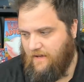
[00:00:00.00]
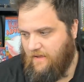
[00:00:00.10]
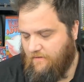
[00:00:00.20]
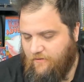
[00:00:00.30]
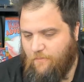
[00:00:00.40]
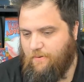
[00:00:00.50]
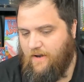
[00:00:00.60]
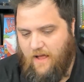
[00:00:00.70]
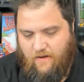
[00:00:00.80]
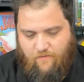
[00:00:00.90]
and super
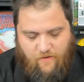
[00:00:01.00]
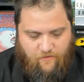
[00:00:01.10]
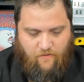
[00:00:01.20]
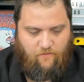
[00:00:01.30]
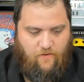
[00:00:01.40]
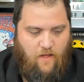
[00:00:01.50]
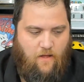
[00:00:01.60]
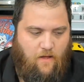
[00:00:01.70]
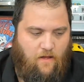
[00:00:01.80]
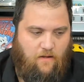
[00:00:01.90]
non divisive.
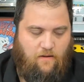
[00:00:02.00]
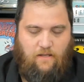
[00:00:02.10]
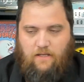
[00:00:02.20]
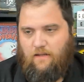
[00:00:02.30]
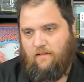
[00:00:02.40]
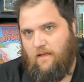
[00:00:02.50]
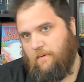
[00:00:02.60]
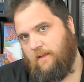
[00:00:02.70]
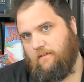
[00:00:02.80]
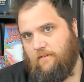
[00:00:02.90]
Let
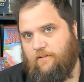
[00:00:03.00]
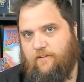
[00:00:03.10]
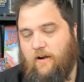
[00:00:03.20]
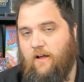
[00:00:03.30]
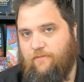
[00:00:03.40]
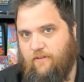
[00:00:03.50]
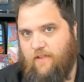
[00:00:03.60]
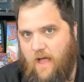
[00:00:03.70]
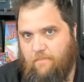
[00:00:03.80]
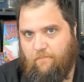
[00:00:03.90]
me start off this
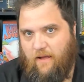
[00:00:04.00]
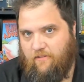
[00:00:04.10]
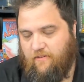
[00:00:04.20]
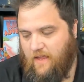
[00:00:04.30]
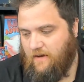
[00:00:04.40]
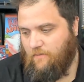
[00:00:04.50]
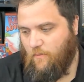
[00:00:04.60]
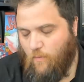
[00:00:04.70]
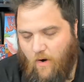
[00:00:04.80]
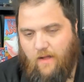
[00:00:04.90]
topic by saying
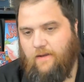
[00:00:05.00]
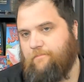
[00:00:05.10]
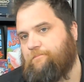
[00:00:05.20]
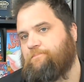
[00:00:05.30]
one,